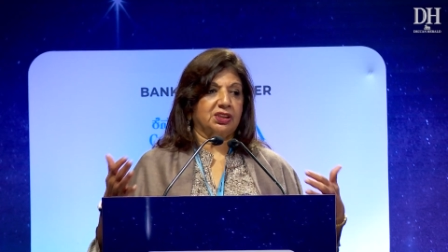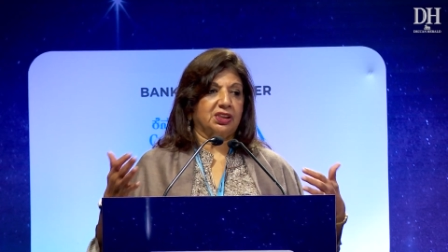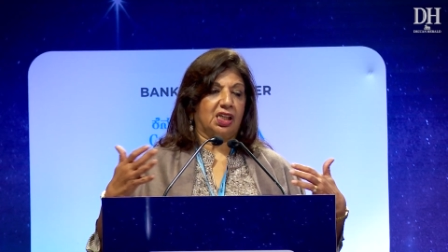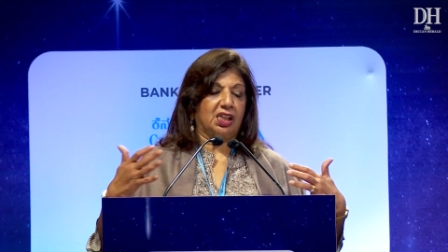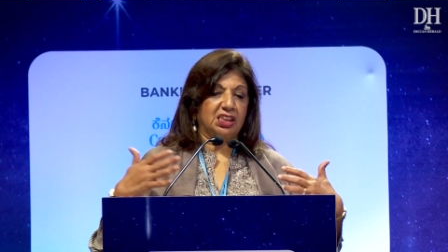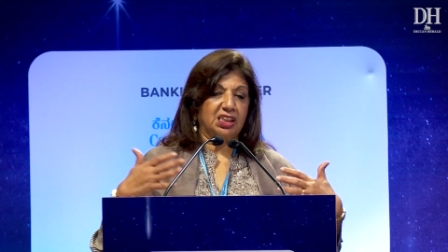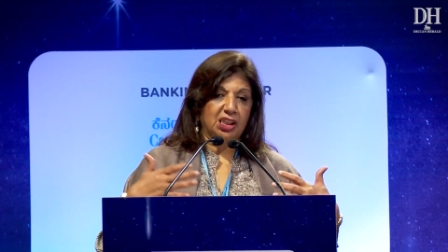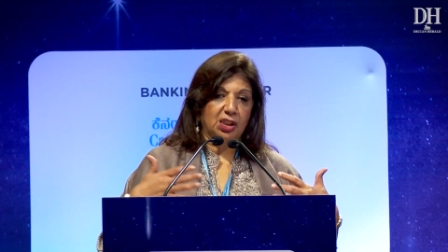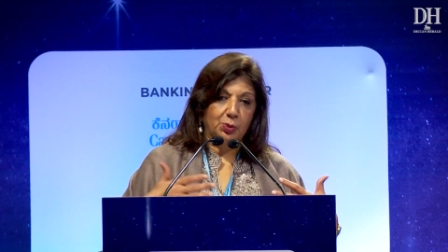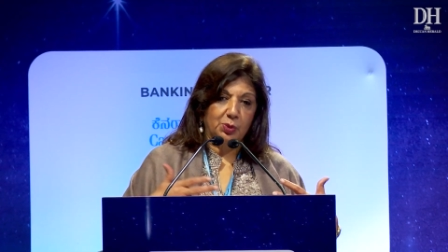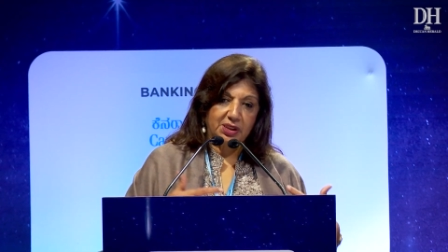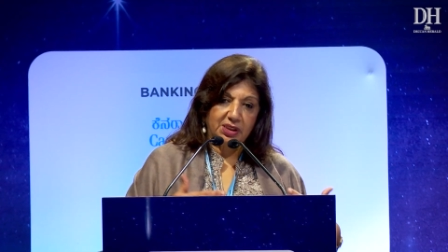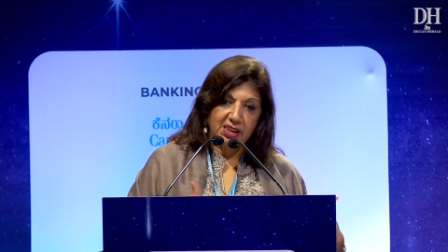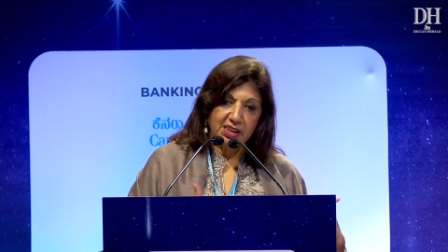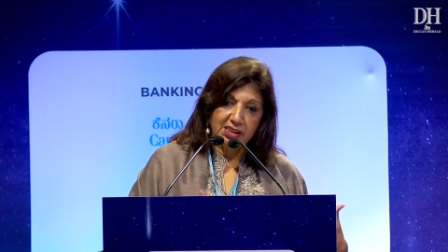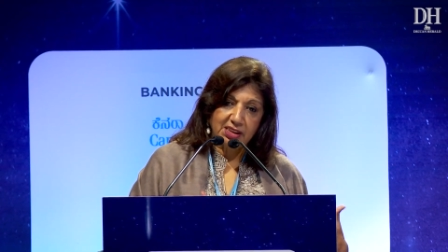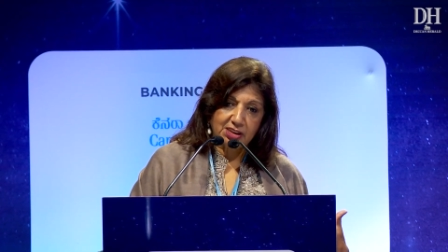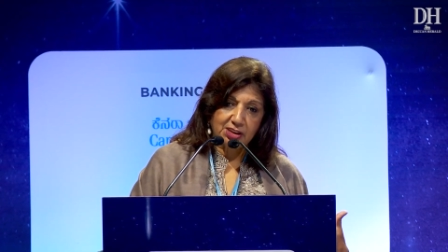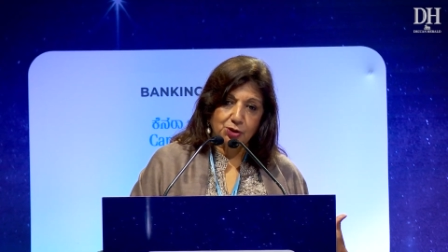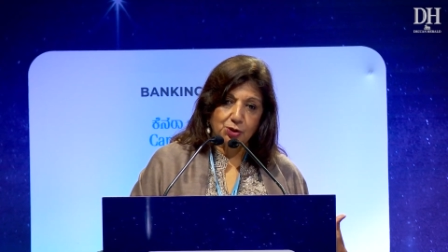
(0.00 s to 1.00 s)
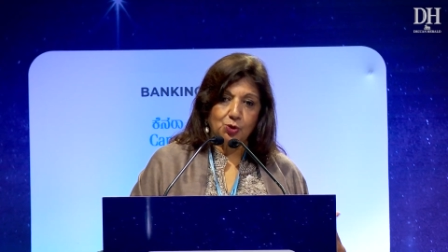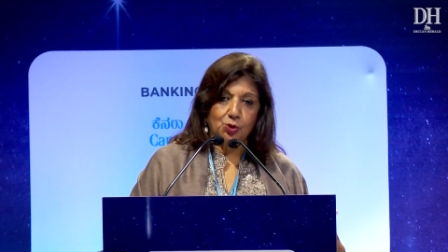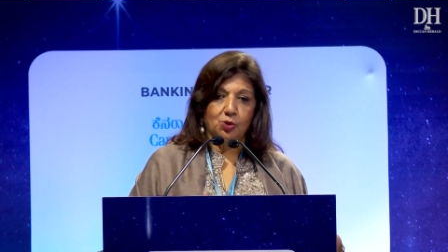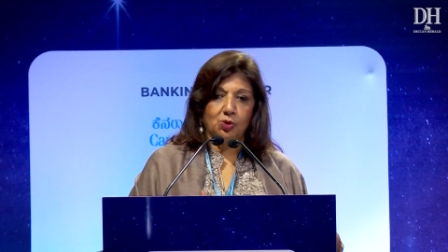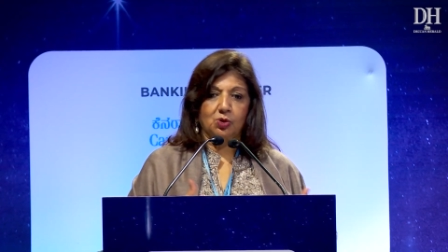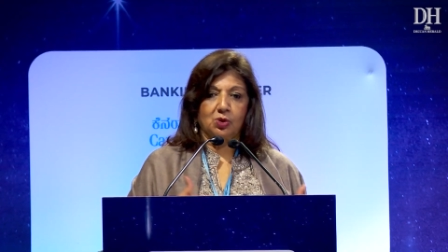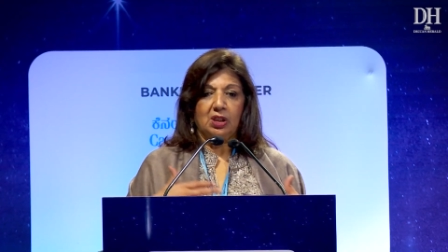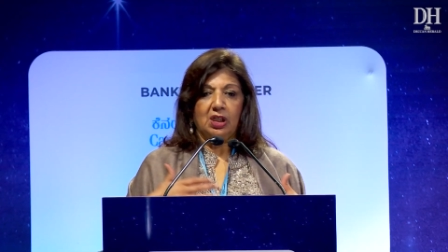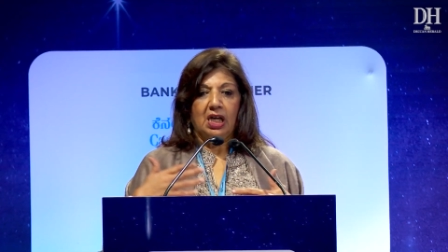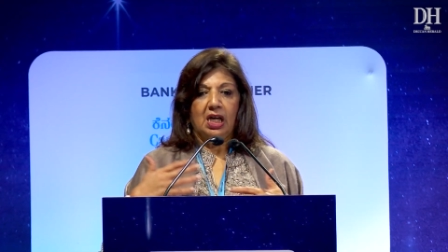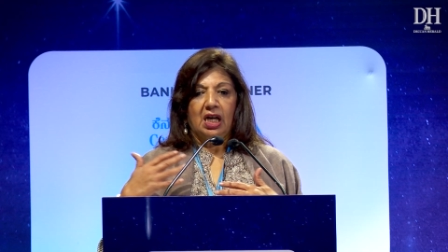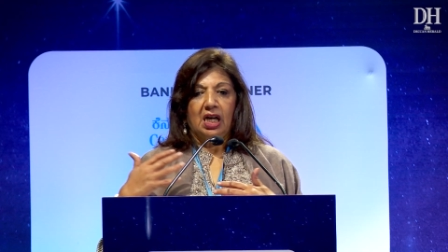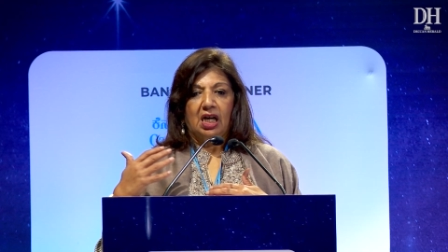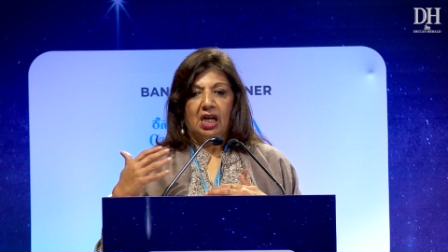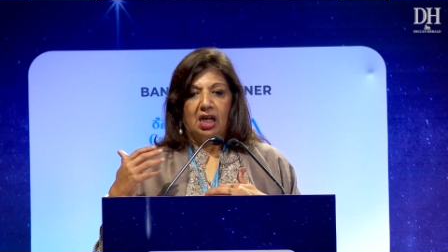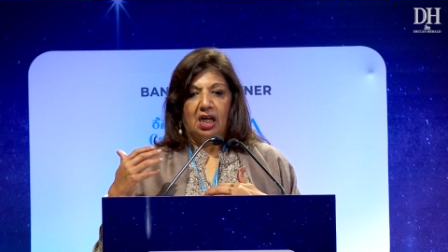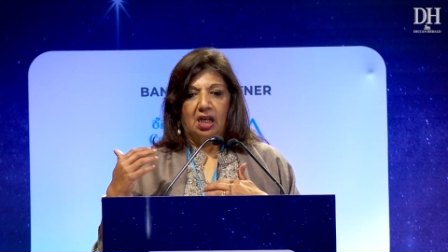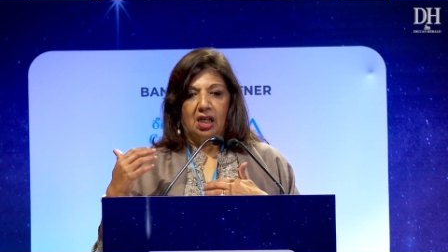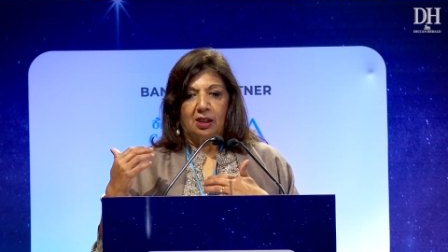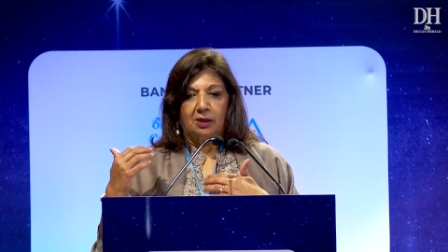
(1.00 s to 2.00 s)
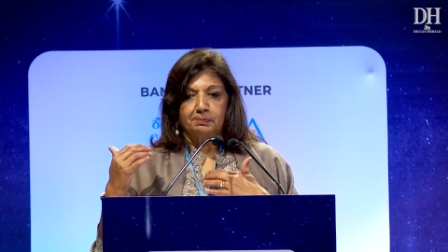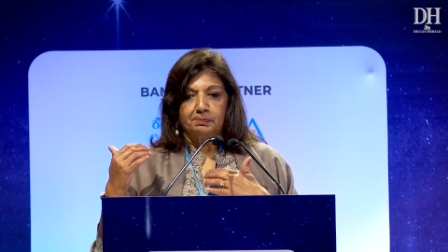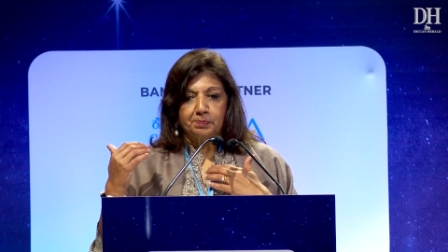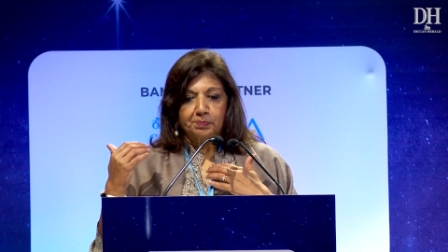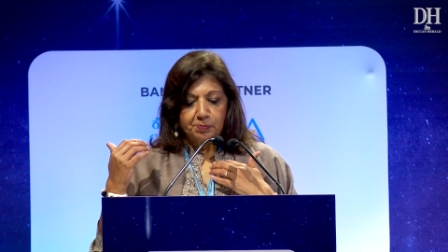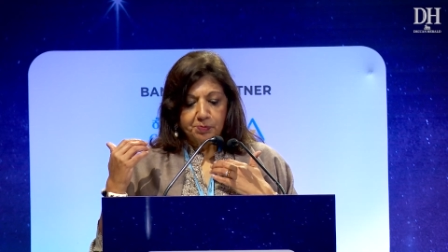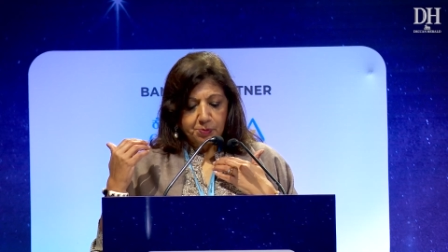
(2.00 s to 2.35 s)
starting with ISRO,